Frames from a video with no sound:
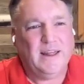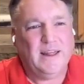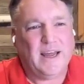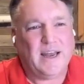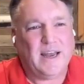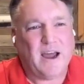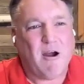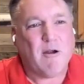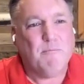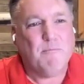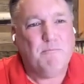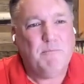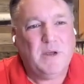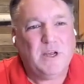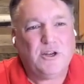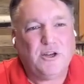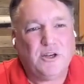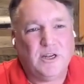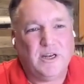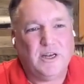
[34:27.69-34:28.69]
that our
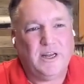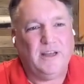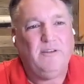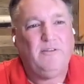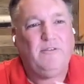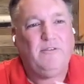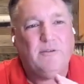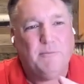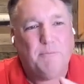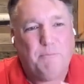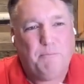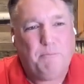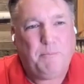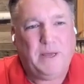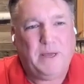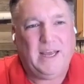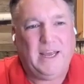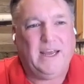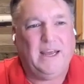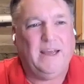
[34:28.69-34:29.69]
mission is to
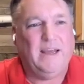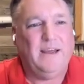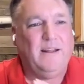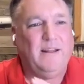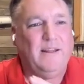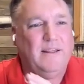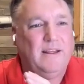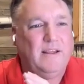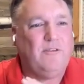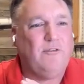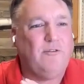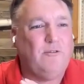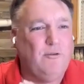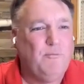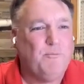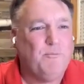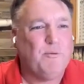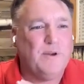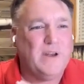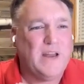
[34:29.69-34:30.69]
be this
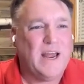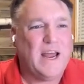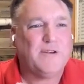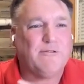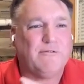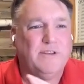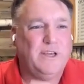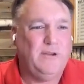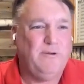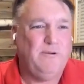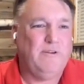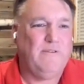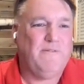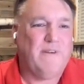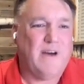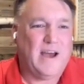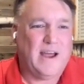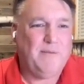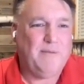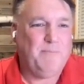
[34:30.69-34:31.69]
supernaturally
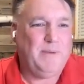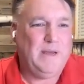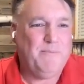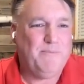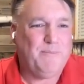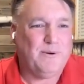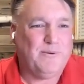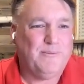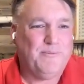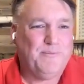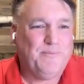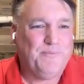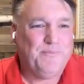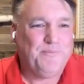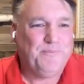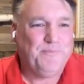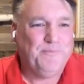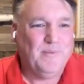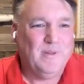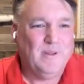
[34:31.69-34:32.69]
unified people.
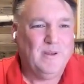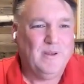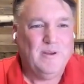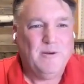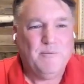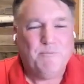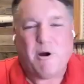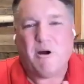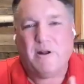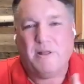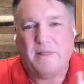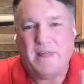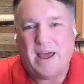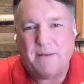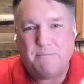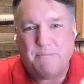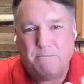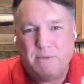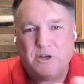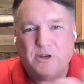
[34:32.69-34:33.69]
Part of
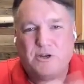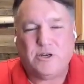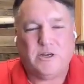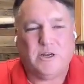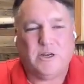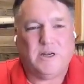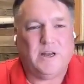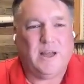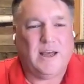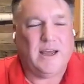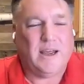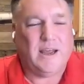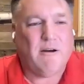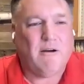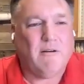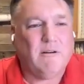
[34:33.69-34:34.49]
that mission, I